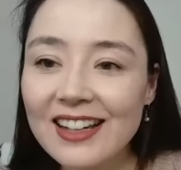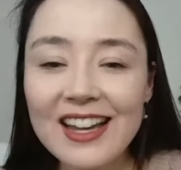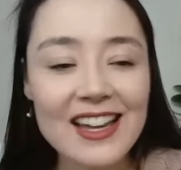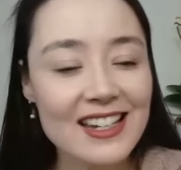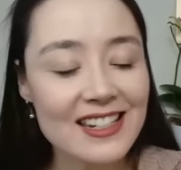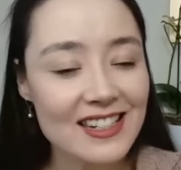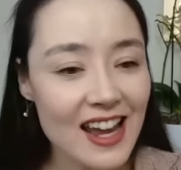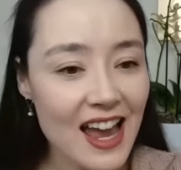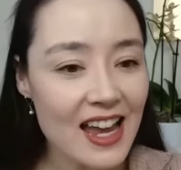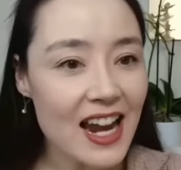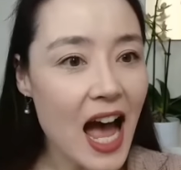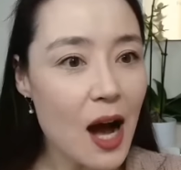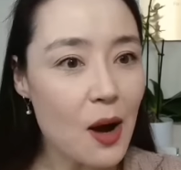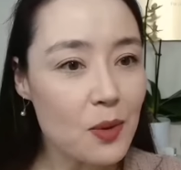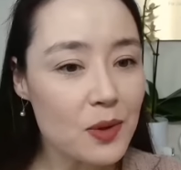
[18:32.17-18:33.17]
Dad,
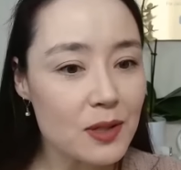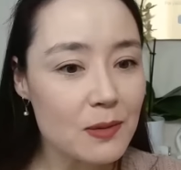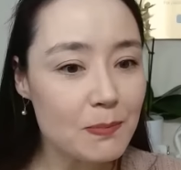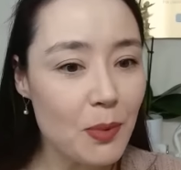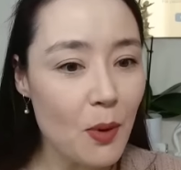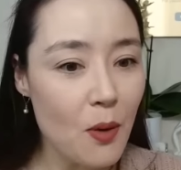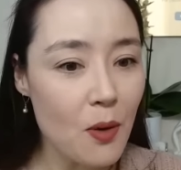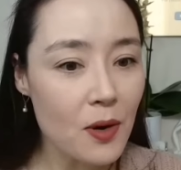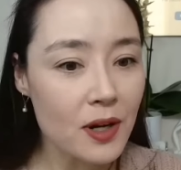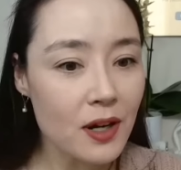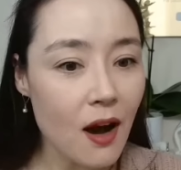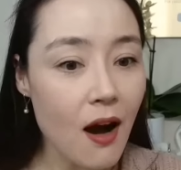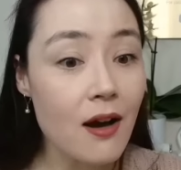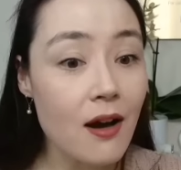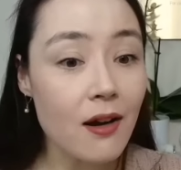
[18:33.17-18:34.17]
I was born
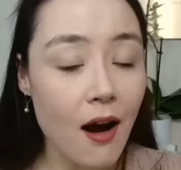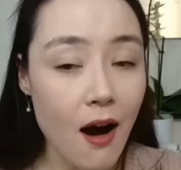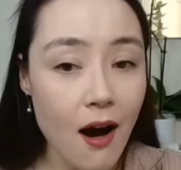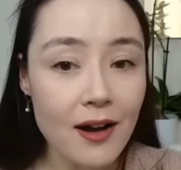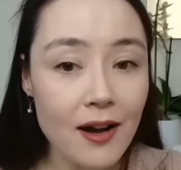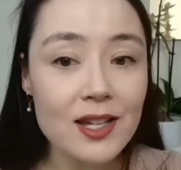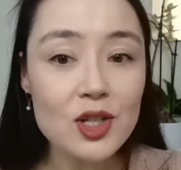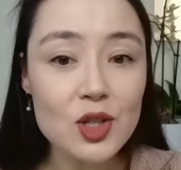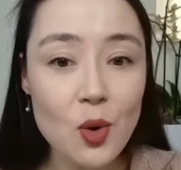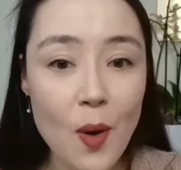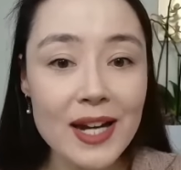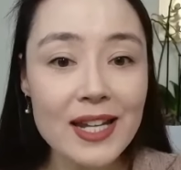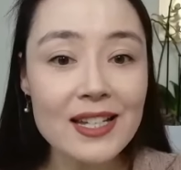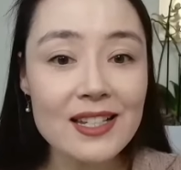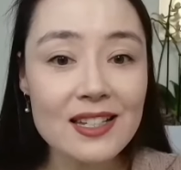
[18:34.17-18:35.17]
on August
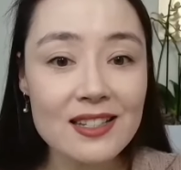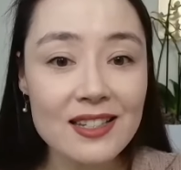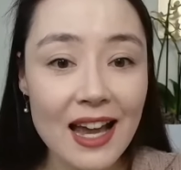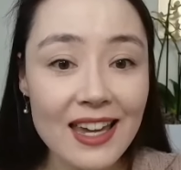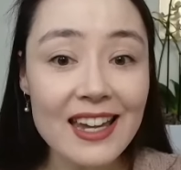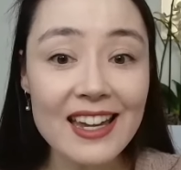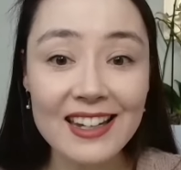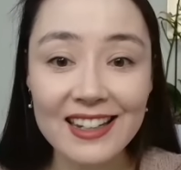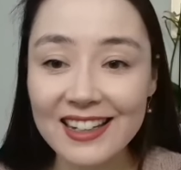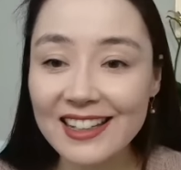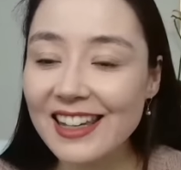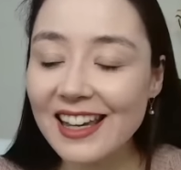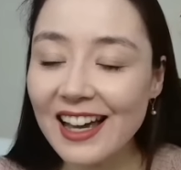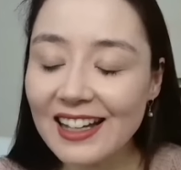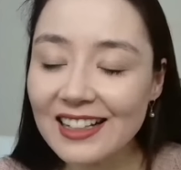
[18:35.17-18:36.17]
22nd.
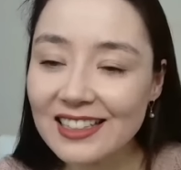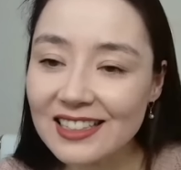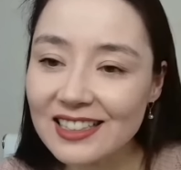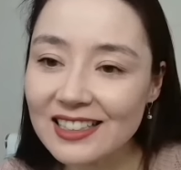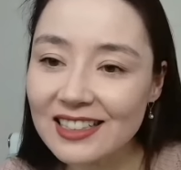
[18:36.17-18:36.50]
Yes.